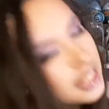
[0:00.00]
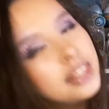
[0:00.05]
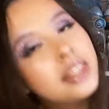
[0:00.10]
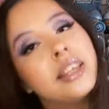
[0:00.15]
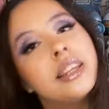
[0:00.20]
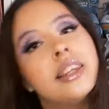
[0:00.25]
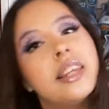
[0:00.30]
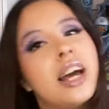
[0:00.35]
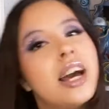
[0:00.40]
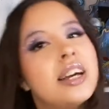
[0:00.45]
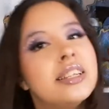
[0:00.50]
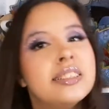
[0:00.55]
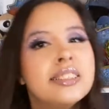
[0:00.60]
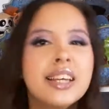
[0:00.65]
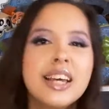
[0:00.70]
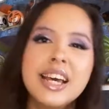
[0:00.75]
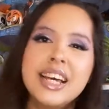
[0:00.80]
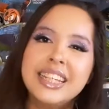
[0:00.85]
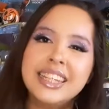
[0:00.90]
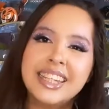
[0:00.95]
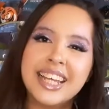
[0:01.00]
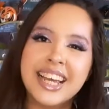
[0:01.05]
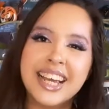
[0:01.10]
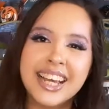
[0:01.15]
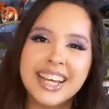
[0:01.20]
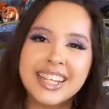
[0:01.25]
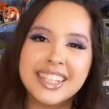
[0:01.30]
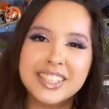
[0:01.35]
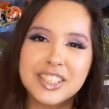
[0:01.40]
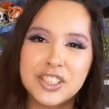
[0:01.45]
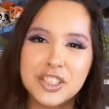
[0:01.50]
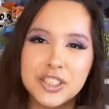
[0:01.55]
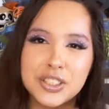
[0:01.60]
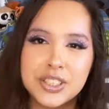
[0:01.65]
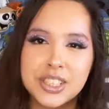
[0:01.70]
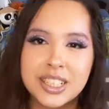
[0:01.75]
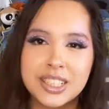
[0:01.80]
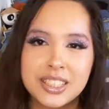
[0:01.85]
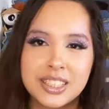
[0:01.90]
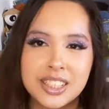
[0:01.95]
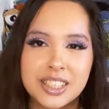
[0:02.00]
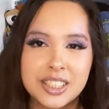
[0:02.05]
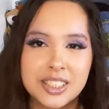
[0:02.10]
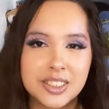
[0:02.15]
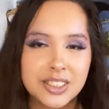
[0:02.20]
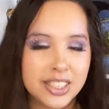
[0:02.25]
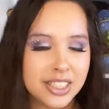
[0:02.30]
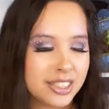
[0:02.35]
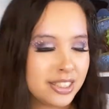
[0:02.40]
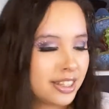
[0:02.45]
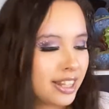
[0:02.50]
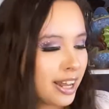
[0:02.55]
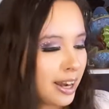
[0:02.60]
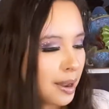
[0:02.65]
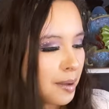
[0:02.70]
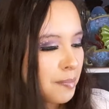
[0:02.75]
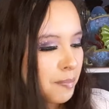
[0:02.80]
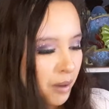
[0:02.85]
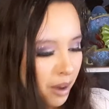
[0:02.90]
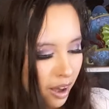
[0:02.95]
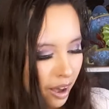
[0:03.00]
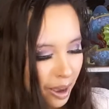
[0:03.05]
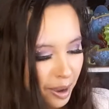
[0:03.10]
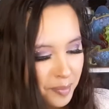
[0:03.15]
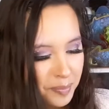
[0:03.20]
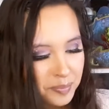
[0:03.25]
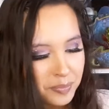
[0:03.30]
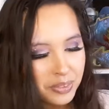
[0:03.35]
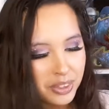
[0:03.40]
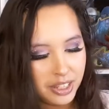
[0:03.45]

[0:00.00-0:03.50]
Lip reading: And the last like jewelry accessory that I bought